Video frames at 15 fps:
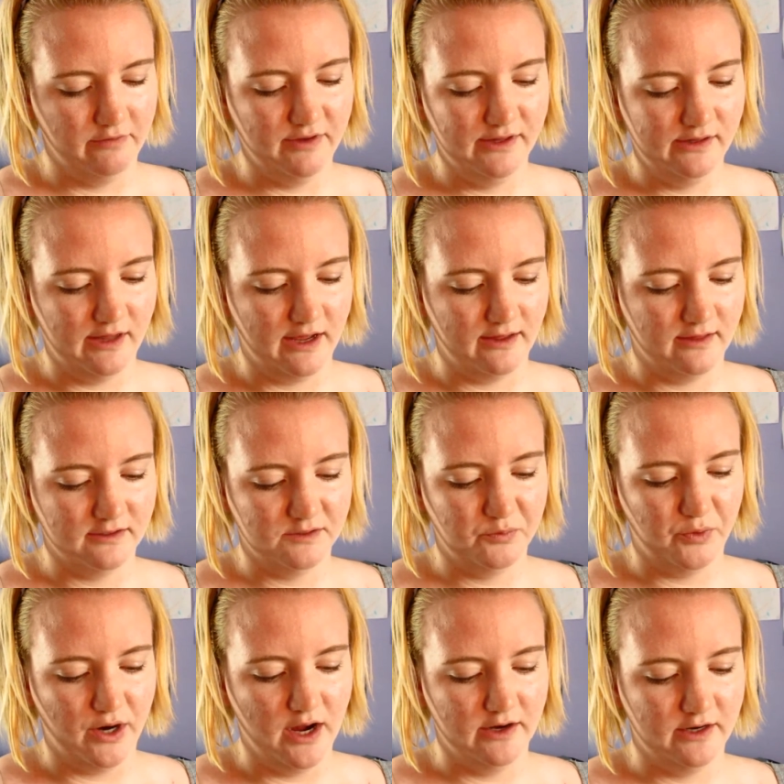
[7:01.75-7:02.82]
really like this
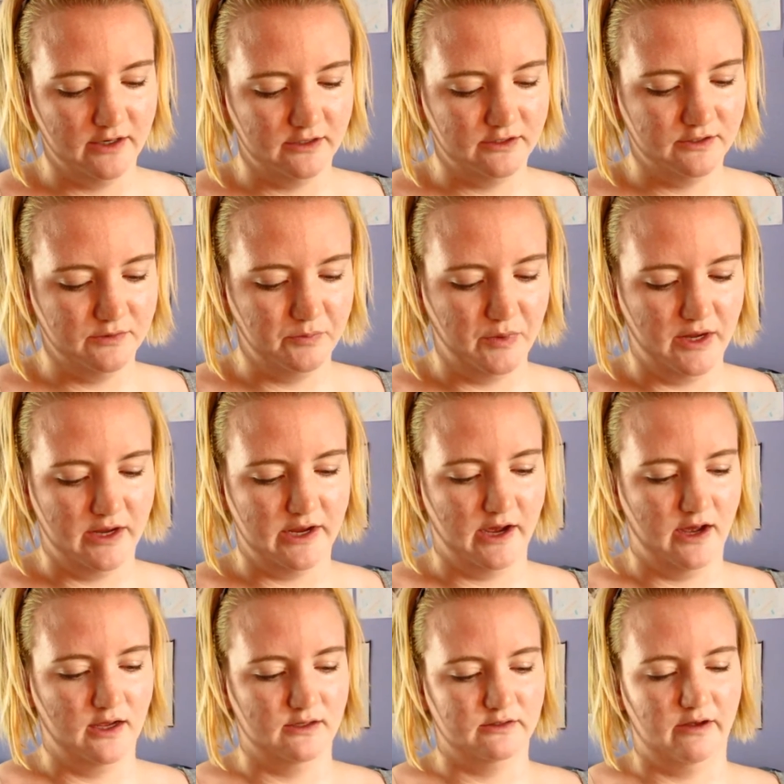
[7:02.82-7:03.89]
product
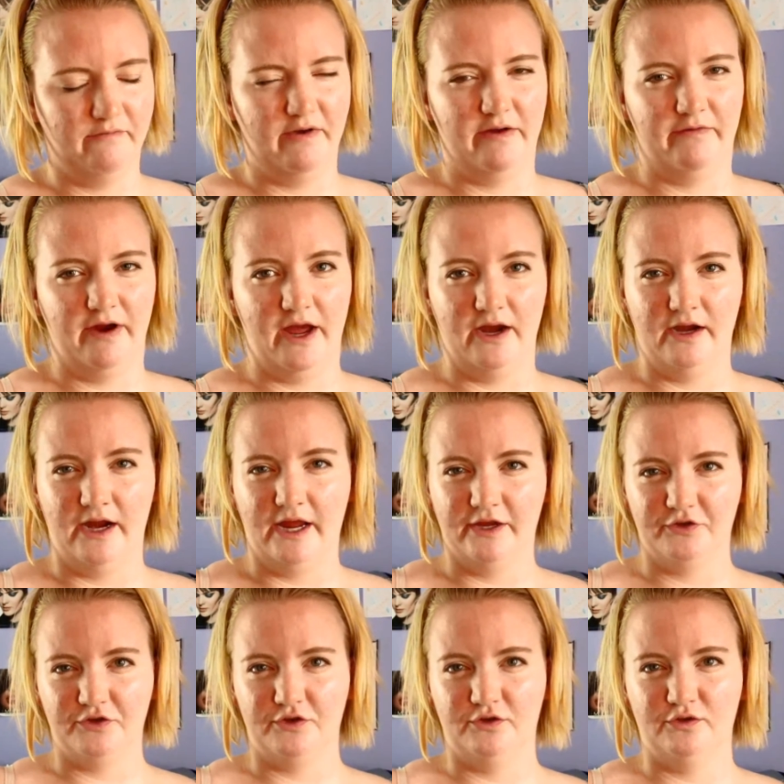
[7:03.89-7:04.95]
because I've never had any
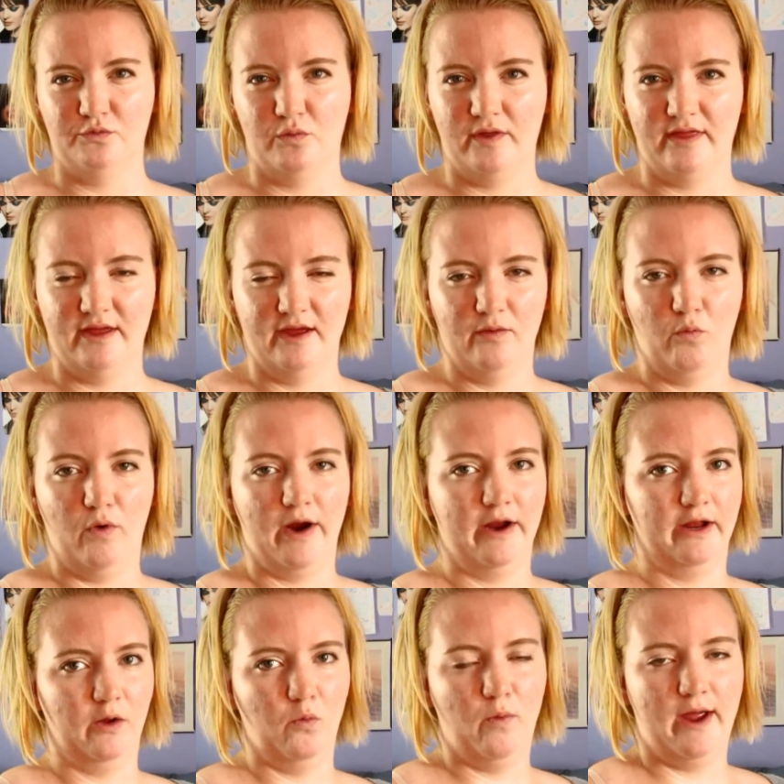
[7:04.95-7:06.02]
issues with it
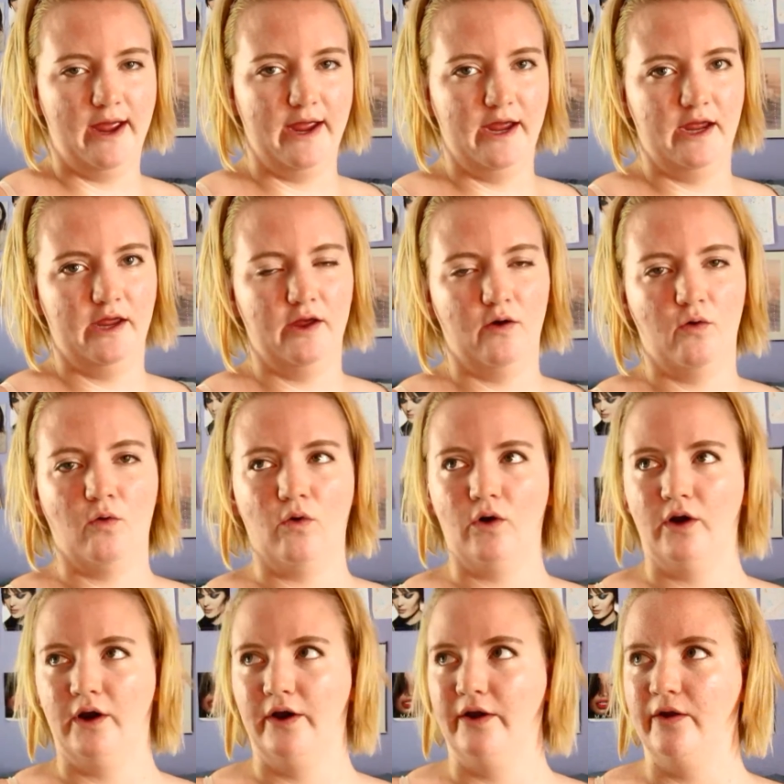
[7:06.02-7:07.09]
wearing away
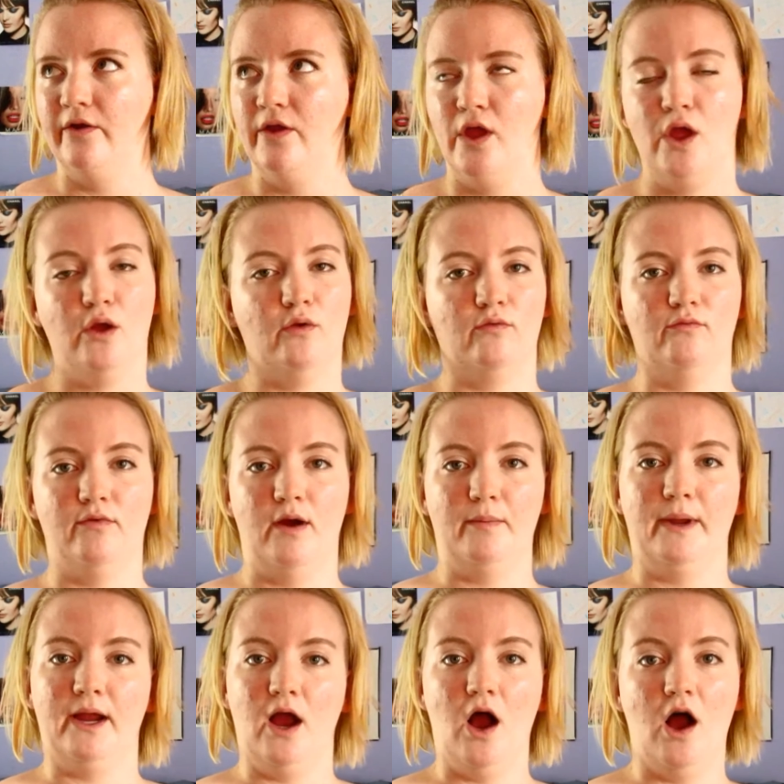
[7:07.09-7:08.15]
or
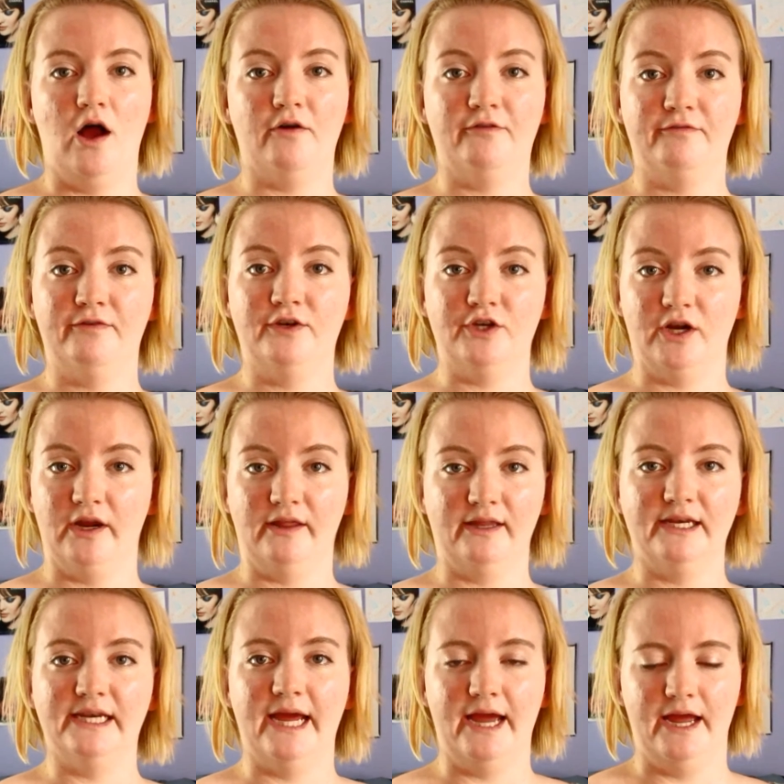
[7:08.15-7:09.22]
rubbing off during
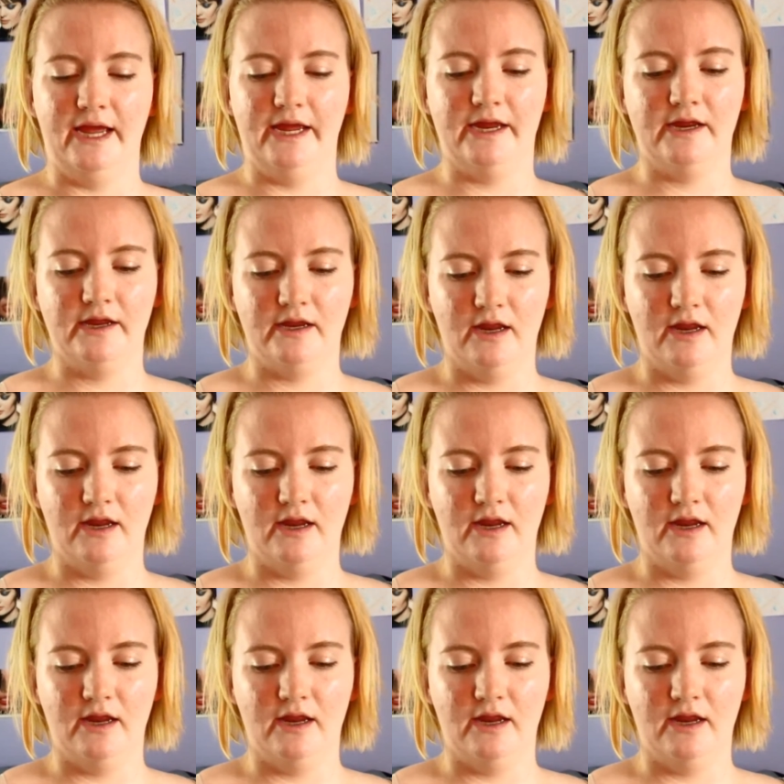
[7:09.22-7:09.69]
the day.